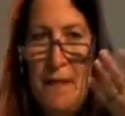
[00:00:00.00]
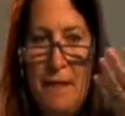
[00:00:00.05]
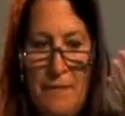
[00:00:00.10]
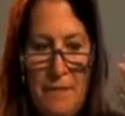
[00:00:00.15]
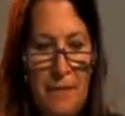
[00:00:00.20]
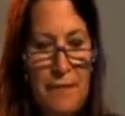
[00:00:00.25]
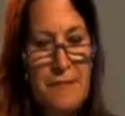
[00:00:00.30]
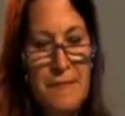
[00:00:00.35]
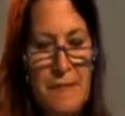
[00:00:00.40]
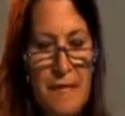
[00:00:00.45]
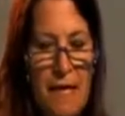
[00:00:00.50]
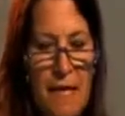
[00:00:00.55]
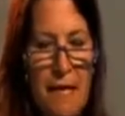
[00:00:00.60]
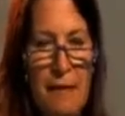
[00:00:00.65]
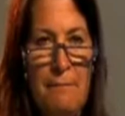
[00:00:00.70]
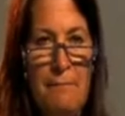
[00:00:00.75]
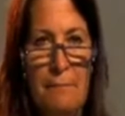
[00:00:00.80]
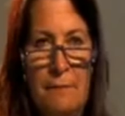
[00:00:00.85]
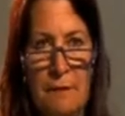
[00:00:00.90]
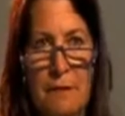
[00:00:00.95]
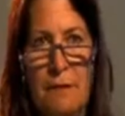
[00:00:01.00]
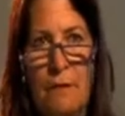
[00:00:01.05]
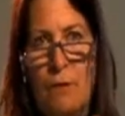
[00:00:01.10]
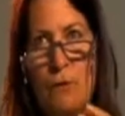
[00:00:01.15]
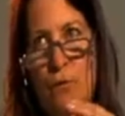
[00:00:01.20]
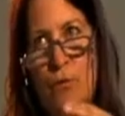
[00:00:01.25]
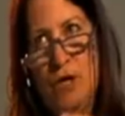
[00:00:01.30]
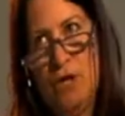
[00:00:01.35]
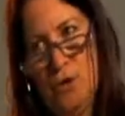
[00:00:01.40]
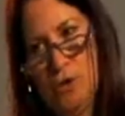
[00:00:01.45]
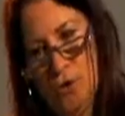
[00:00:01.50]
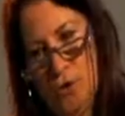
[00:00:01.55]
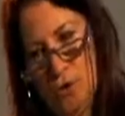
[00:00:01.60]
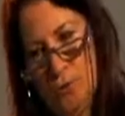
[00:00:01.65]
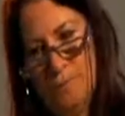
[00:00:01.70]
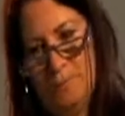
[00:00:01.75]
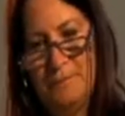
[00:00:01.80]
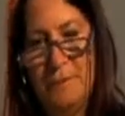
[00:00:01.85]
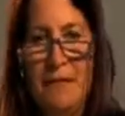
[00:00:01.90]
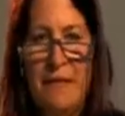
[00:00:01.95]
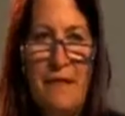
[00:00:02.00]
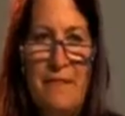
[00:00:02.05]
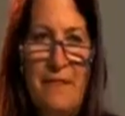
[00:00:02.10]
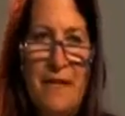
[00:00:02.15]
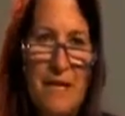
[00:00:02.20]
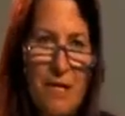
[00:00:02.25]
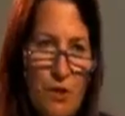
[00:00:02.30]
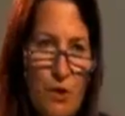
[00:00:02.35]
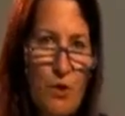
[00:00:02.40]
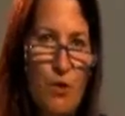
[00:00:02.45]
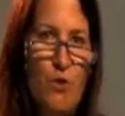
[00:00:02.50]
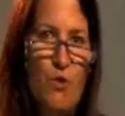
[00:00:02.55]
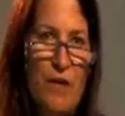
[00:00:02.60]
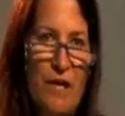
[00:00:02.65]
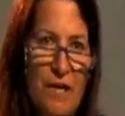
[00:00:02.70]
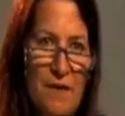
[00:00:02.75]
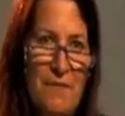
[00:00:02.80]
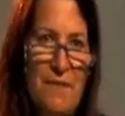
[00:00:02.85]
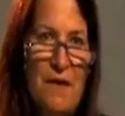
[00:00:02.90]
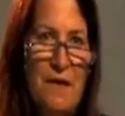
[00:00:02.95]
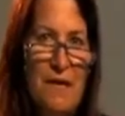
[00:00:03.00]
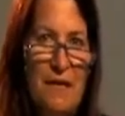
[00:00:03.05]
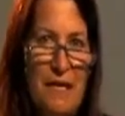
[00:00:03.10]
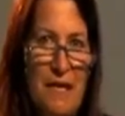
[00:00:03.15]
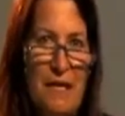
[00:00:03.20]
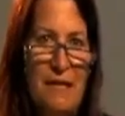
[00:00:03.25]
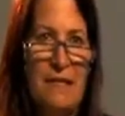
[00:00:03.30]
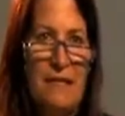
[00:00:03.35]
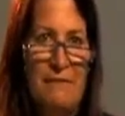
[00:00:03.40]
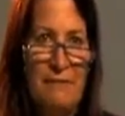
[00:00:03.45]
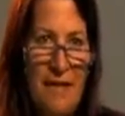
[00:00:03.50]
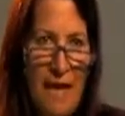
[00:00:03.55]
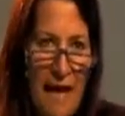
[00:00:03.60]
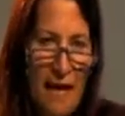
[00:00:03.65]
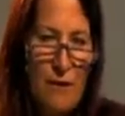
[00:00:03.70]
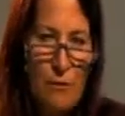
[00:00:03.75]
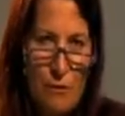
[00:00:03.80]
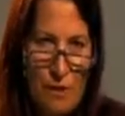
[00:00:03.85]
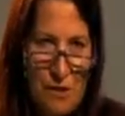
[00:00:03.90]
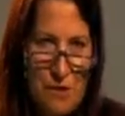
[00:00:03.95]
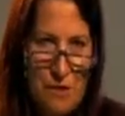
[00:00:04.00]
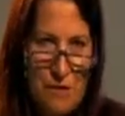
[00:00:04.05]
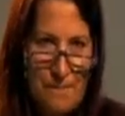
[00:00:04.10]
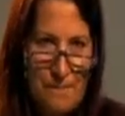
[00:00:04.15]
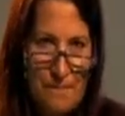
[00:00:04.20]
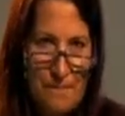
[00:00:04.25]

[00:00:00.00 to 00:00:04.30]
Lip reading: The same, we hope, they do in their native language.